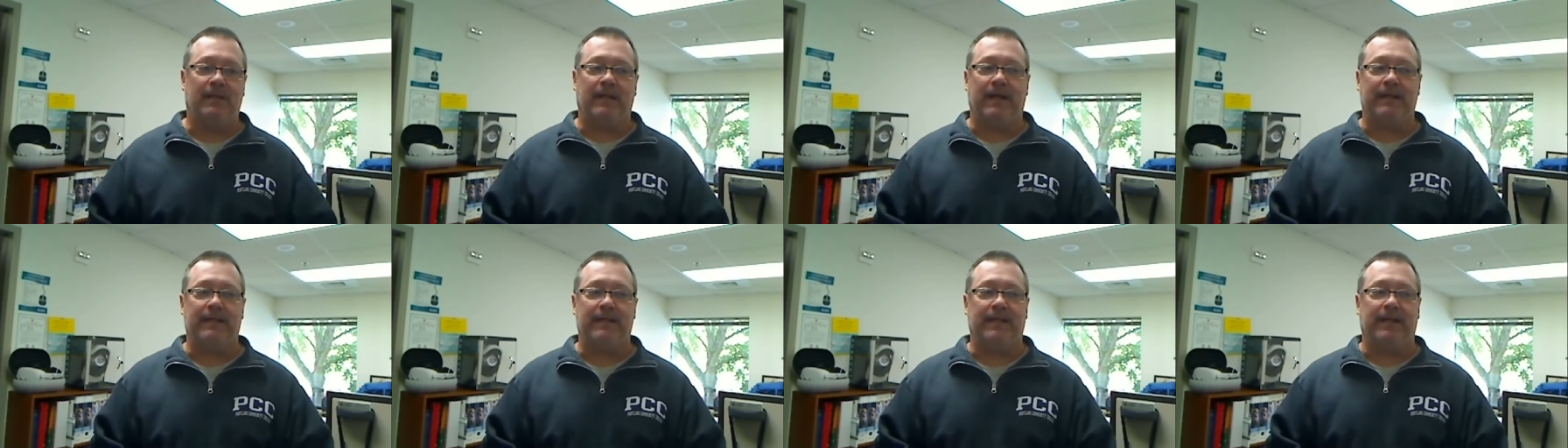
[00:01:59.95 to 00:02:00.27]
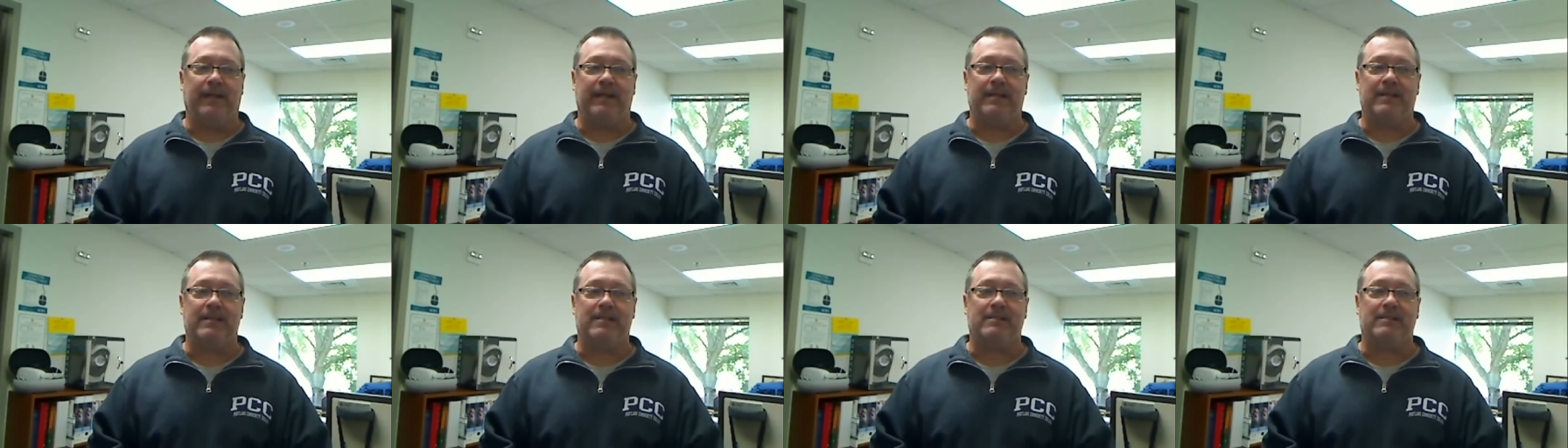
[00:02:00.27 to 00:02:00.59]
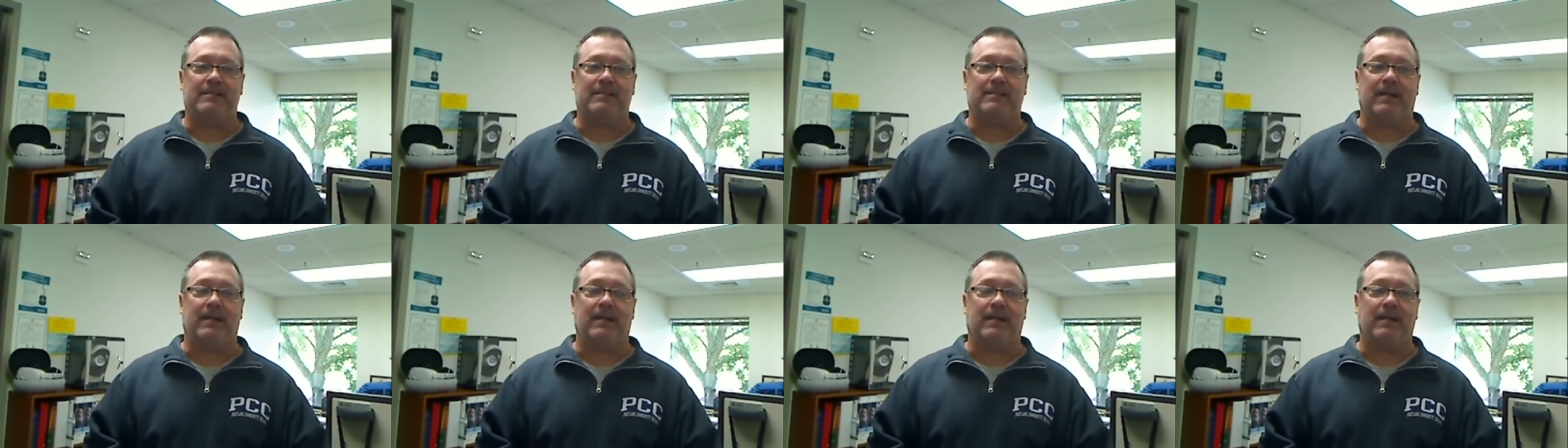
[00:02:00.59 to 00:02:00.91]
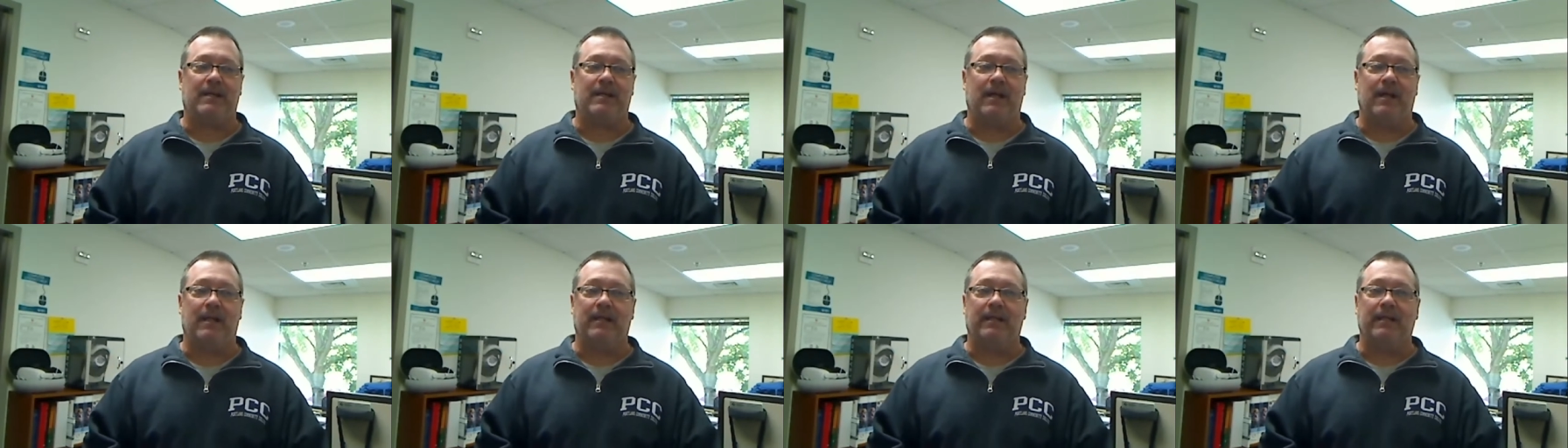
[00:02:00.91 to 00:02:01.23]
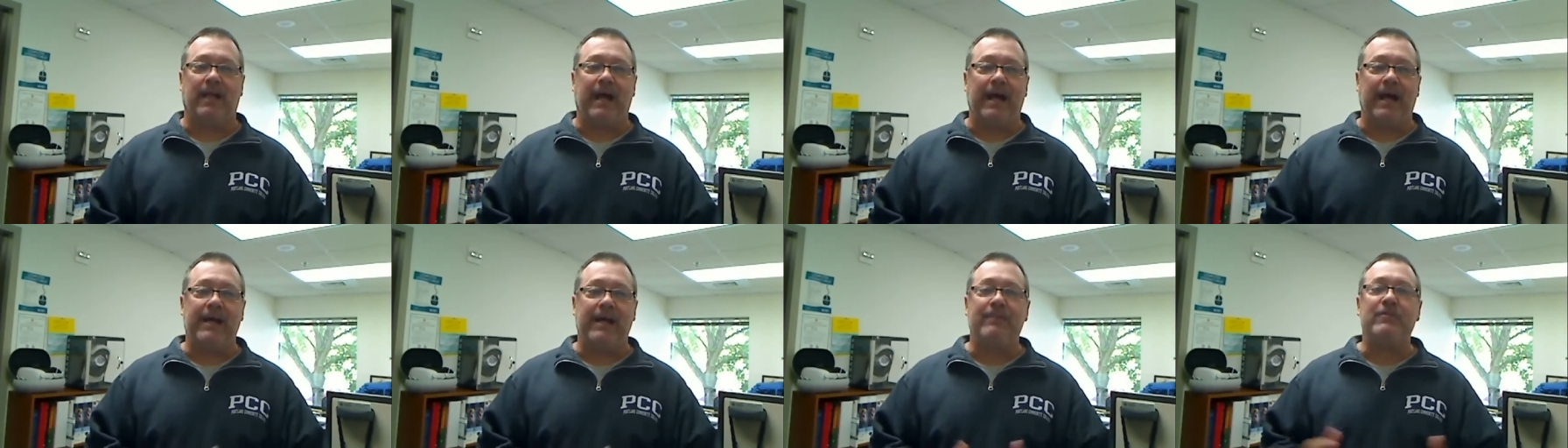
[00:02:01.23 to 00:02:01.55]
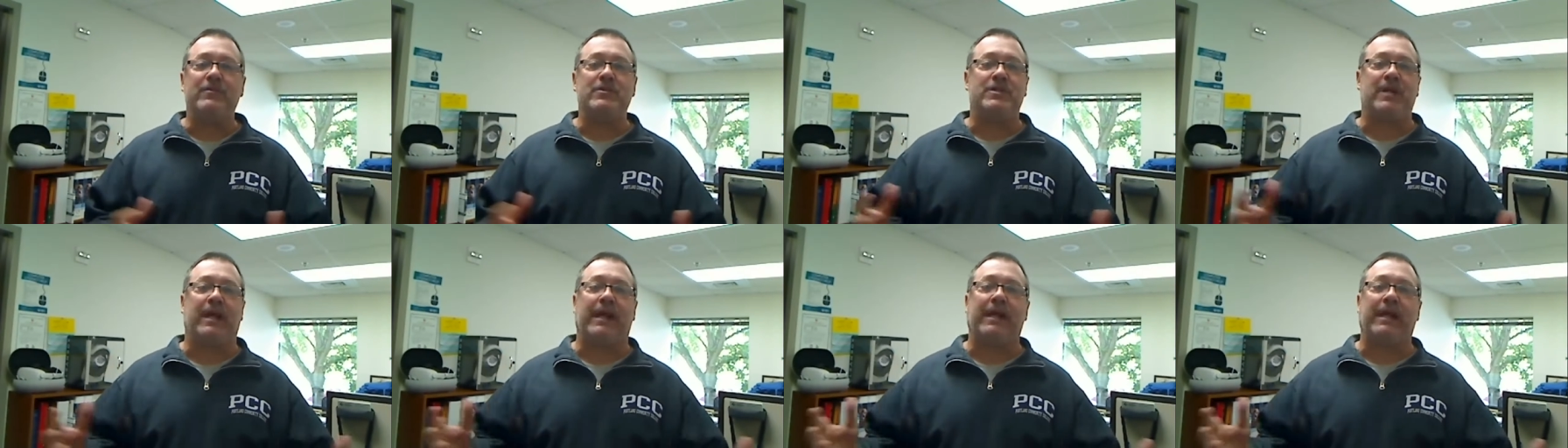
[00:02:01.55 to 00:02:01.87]
I think it is a
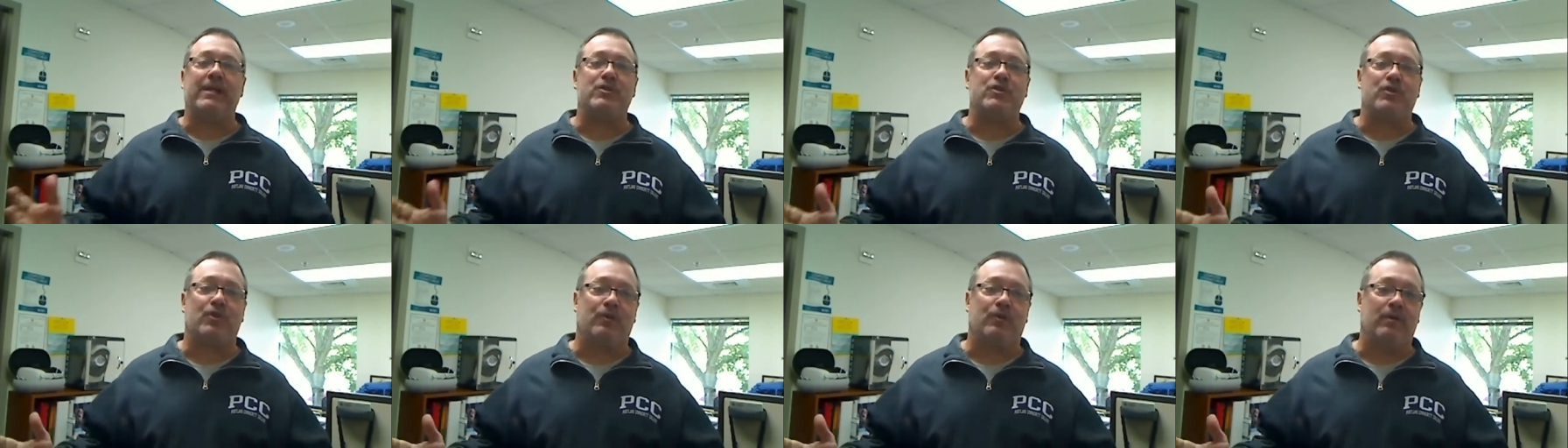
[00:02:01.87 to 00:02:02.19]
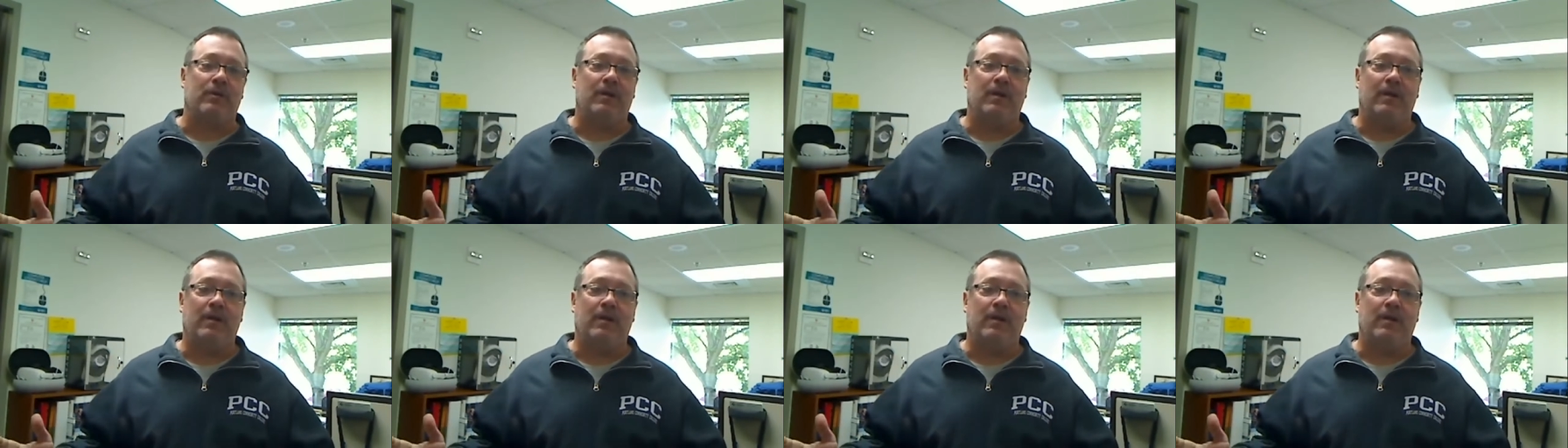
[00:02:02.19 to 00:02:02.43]
life changer